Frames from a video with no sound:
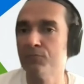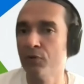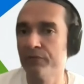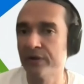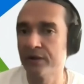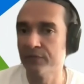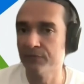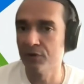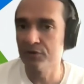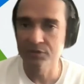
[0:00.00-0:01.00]
much more effective,
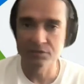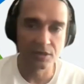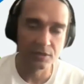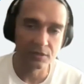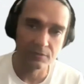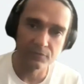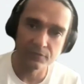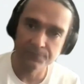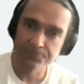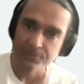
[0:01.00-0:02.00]
not just in terms
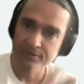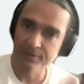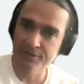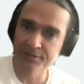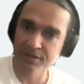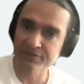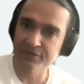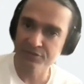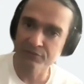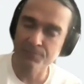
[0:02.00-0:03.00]
of the
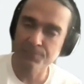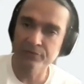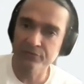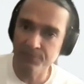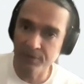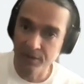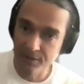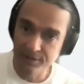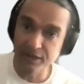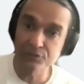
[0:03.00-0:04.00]
digitization of the process, but
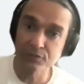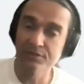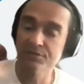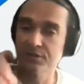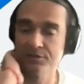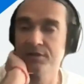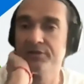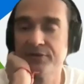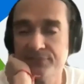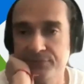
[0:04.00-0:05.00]
the actual mm-hmm. construction
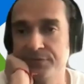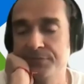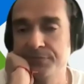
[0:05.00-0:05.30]
itself